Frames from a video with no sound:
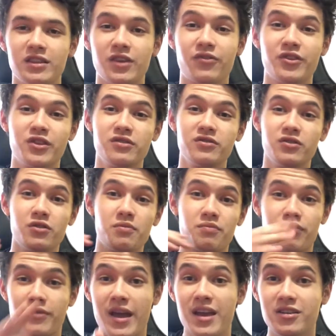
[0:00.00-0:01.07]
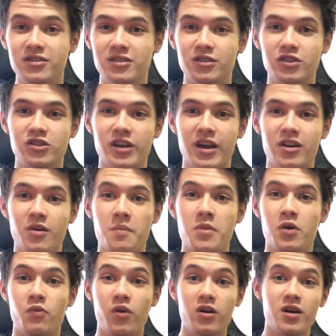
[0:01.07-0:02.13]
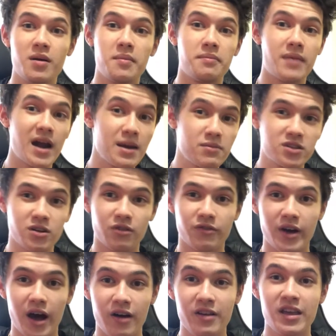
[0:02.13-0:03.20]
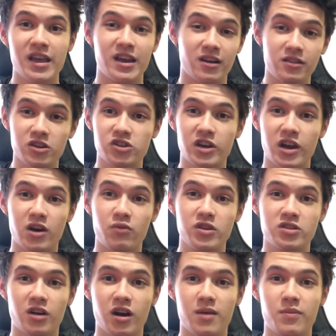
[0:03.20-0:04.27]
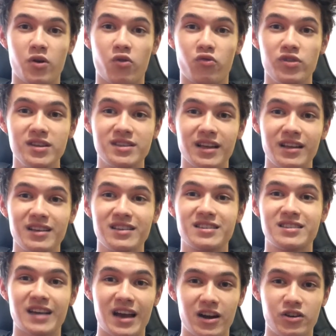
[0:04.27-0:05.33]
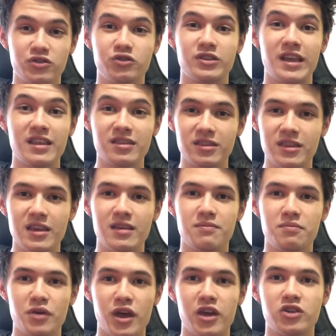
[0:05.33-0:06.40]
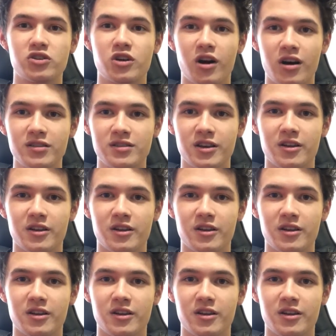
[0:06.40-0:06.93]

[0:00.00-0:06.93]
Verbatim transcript: Now for those of you who are brand new to the channel, welcome. My name is Air Val, and on the channel we talk about reselling, side hustles, and theme page content.